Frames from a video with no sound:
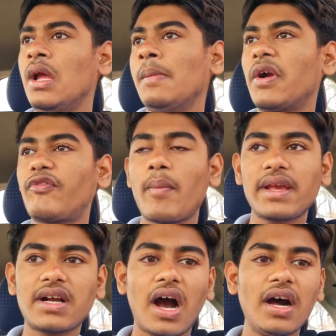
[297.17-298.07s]
But for my
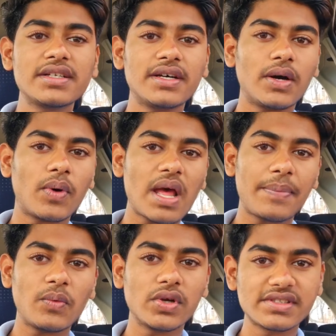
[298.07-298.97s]
car, what
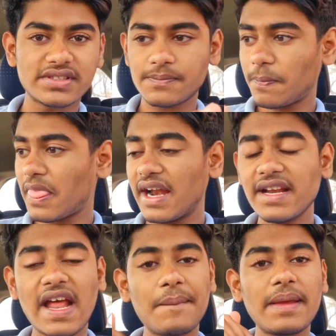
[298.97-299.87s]
happened was, I
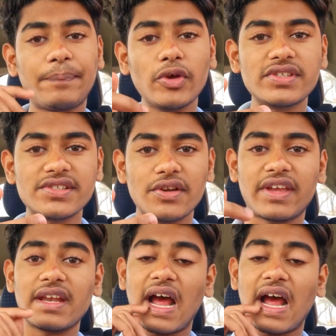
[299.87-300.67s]
didn't have my PUC certificate.